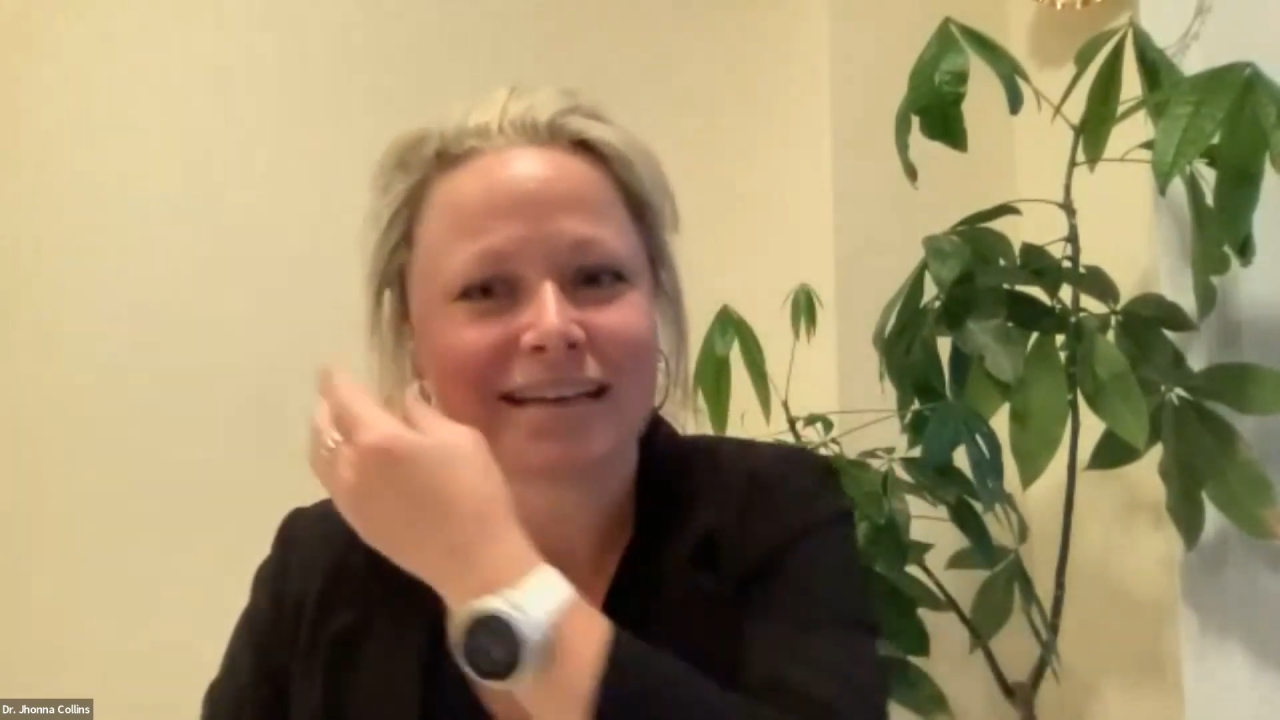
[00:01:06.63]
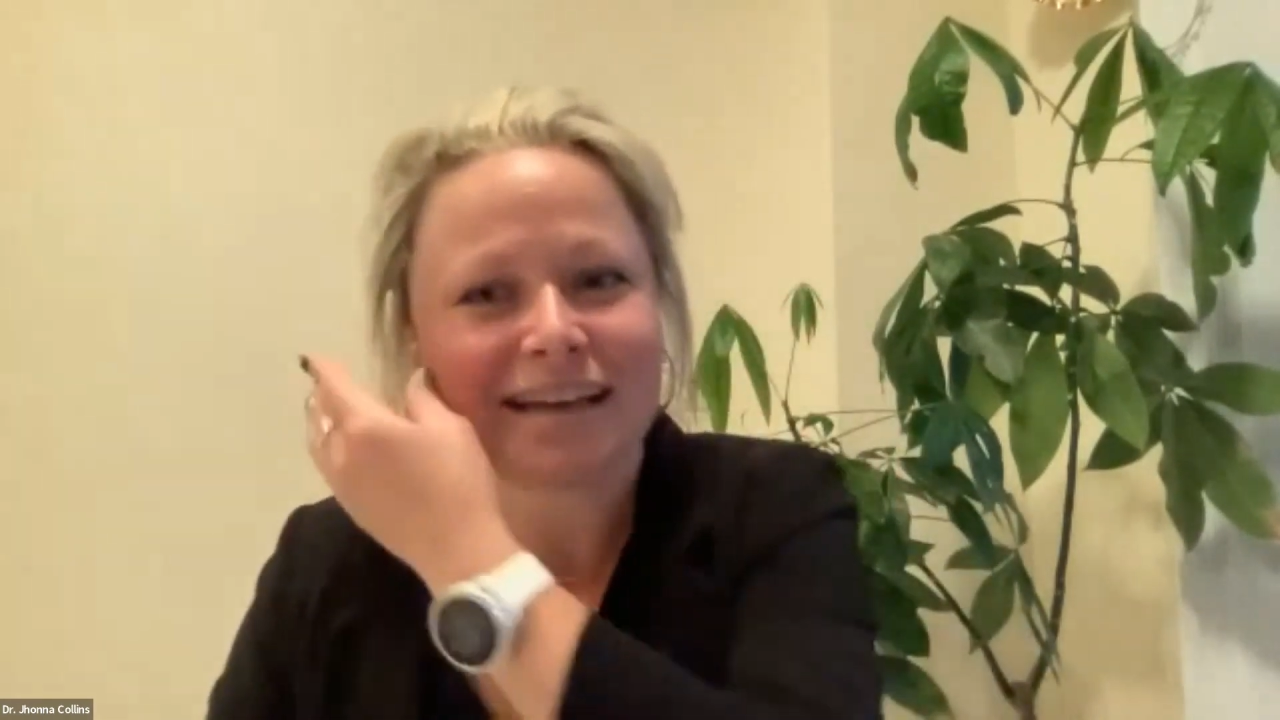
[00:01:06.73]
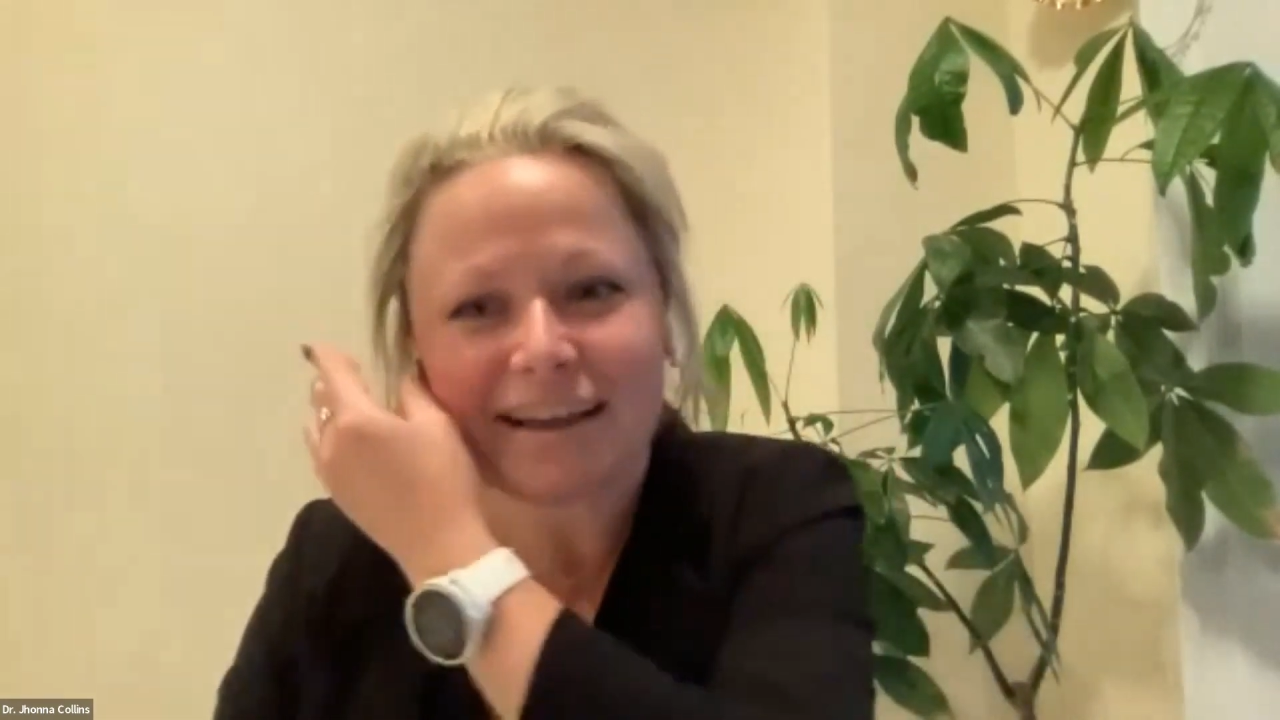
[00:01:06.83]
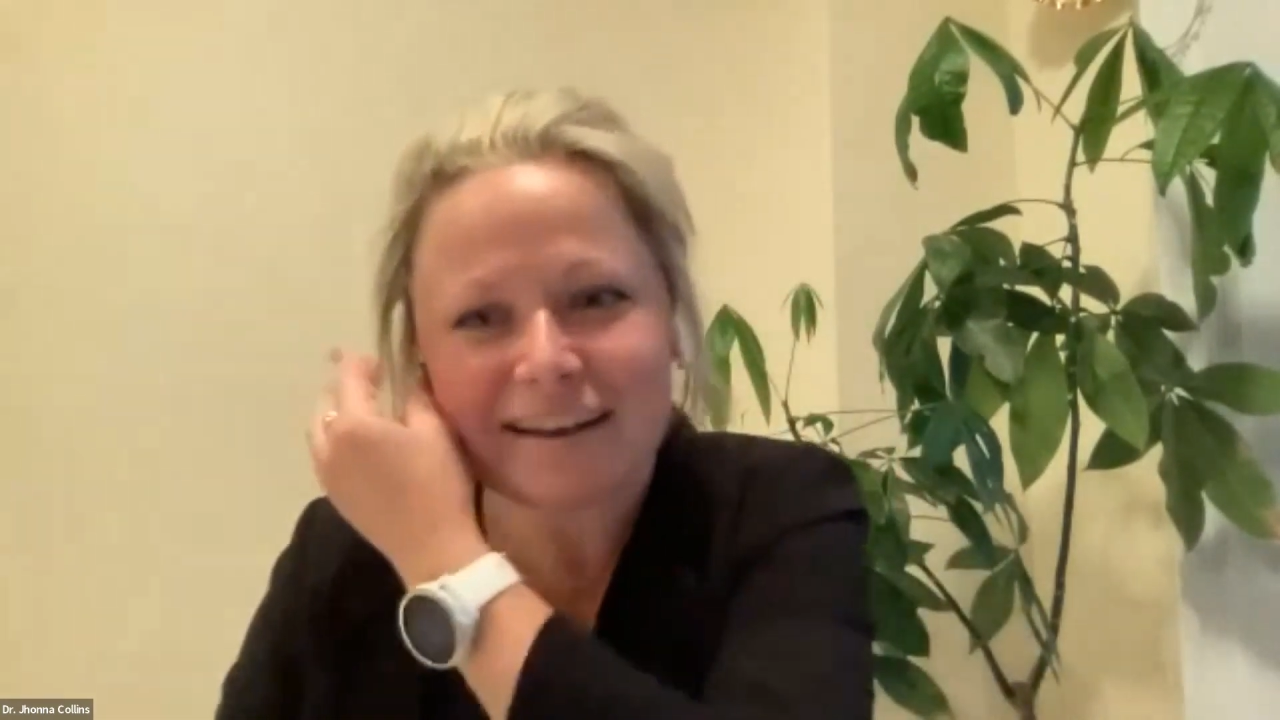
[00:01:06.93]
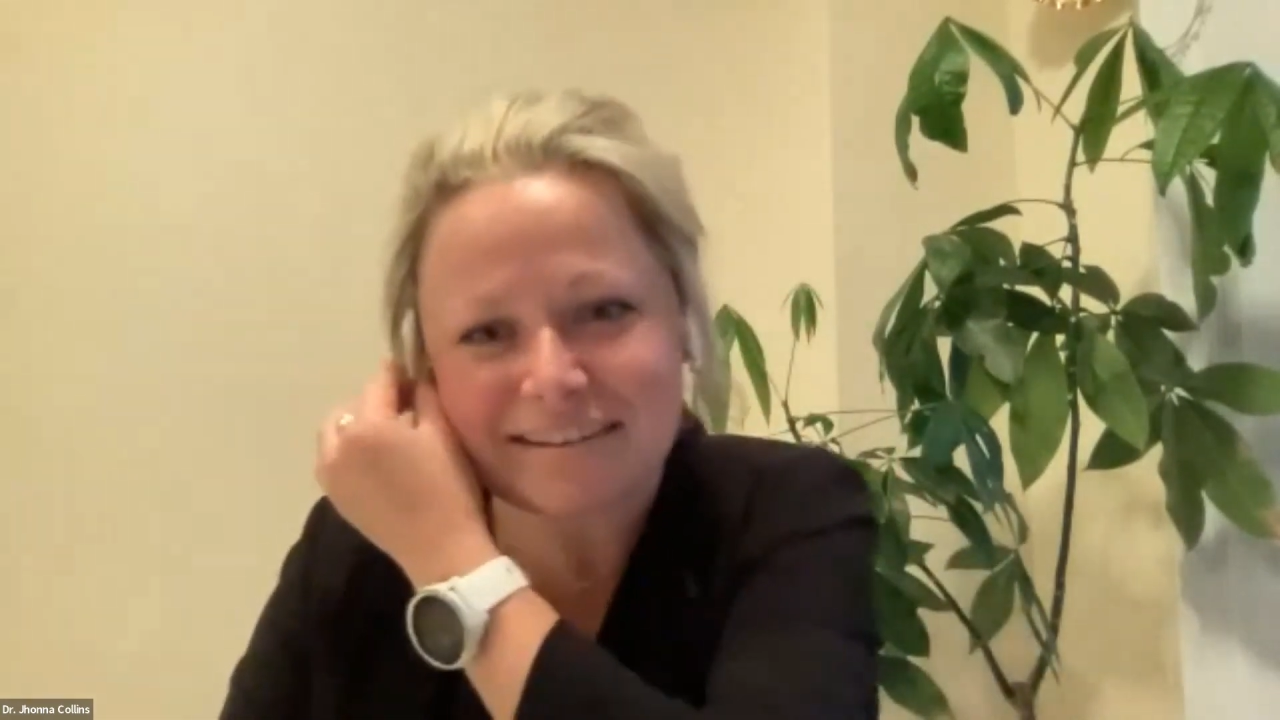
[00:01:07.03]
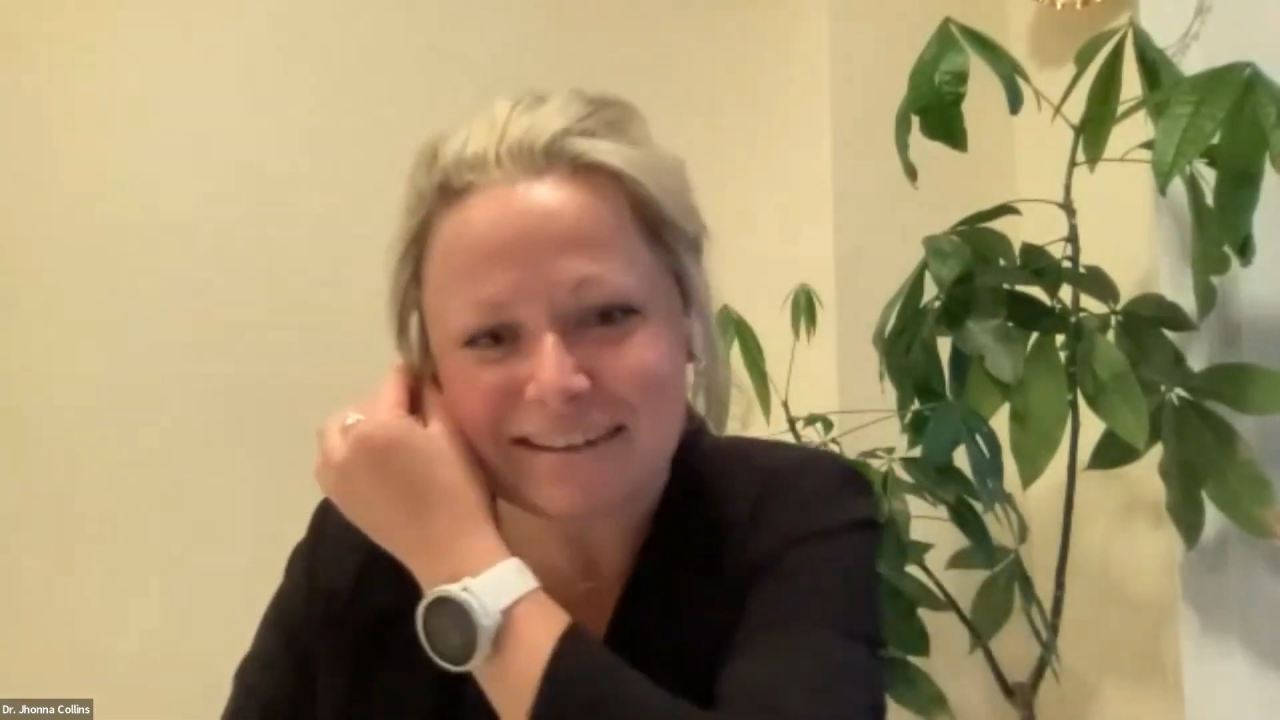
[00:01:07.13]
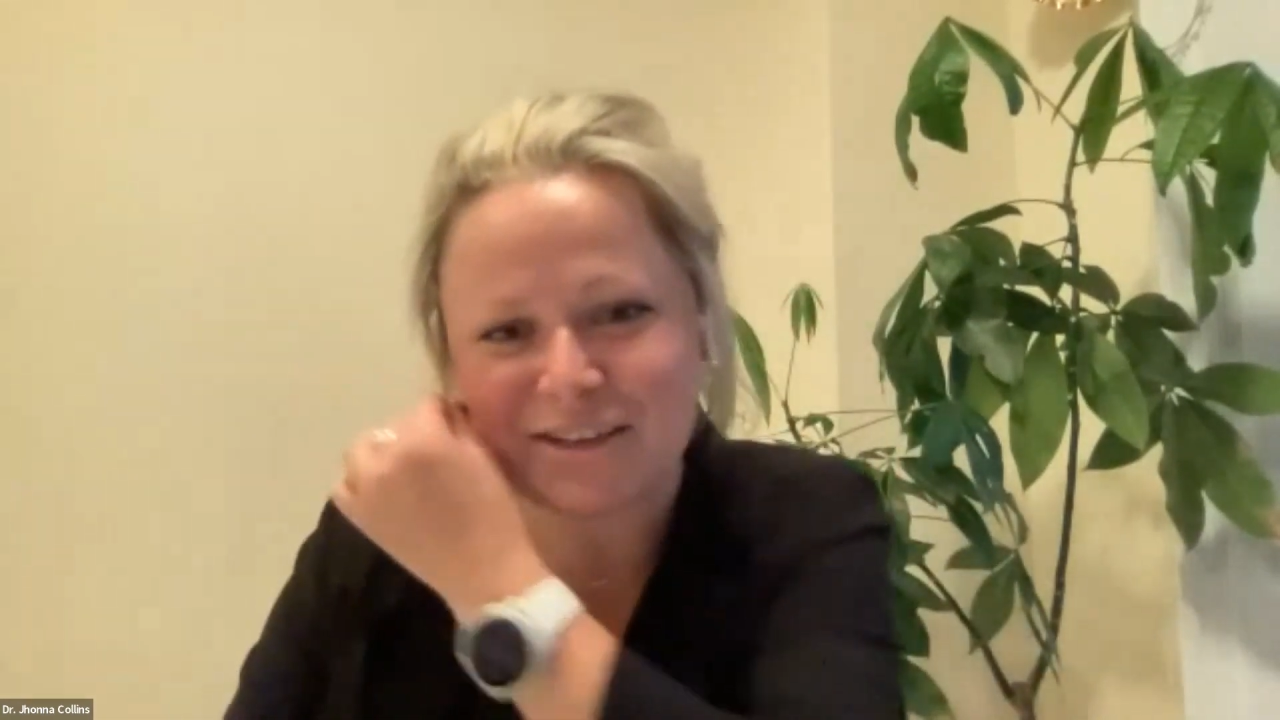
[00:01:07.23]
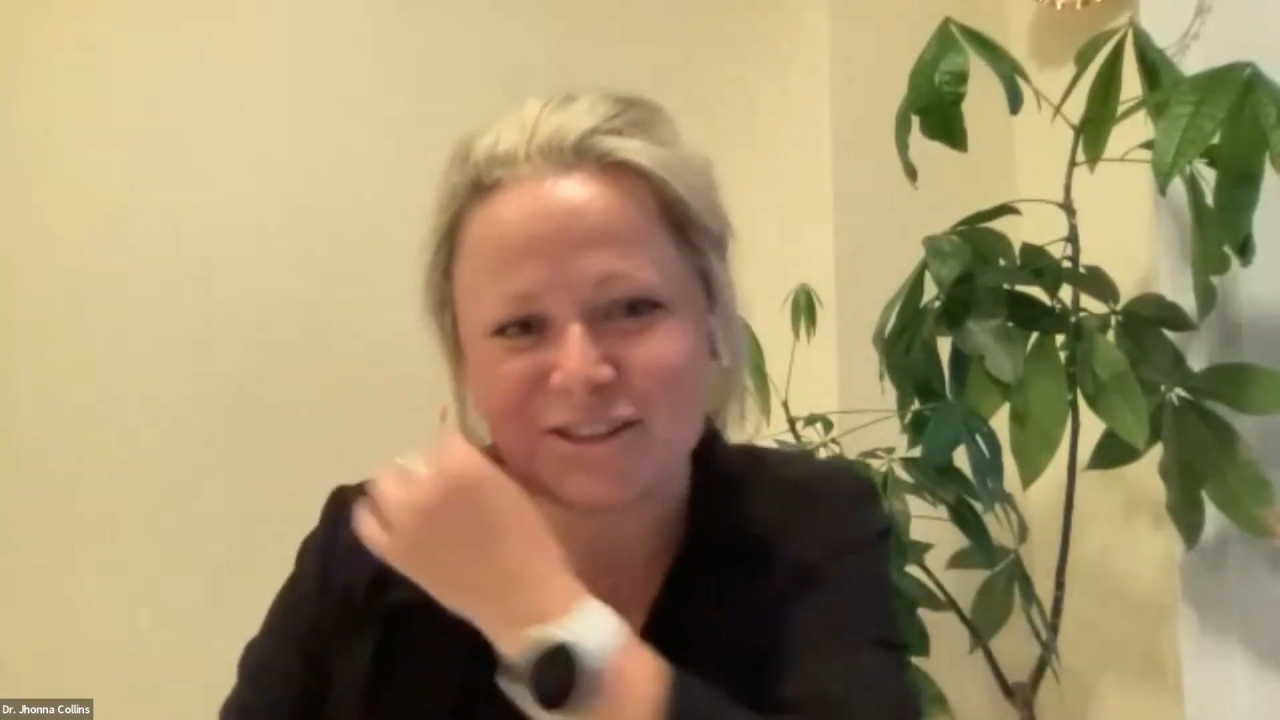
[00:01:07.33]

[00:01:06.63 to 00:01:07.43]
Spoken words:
and you